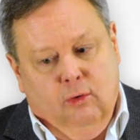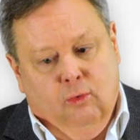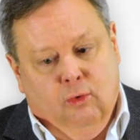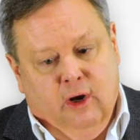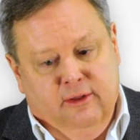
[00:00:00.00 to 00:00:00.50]

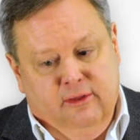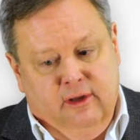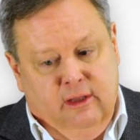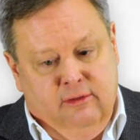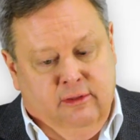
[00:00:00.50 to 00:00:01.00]
One of
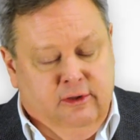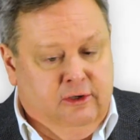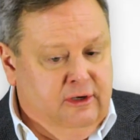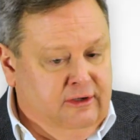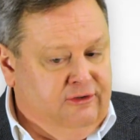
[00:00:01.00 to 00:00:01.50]
the
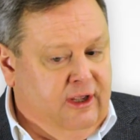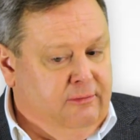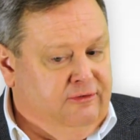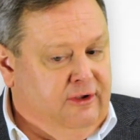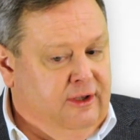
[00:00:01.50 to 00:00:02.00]
good
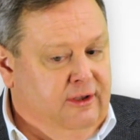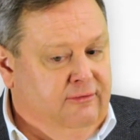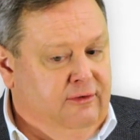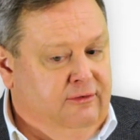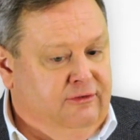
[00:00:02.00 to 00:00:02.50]
examples I can give
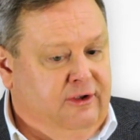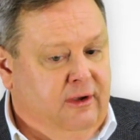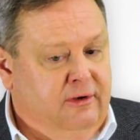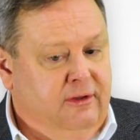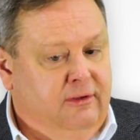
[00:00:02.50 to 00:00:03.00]
you is a
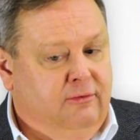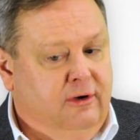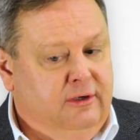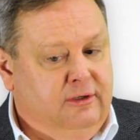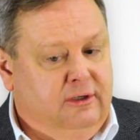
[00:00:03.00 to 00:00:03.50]
company that
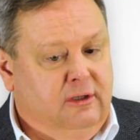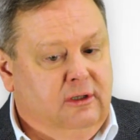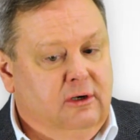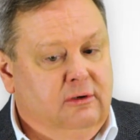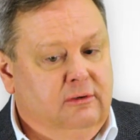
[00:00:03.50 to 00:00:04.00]
wanted to
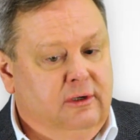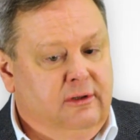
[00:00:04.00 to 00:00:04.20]
clone,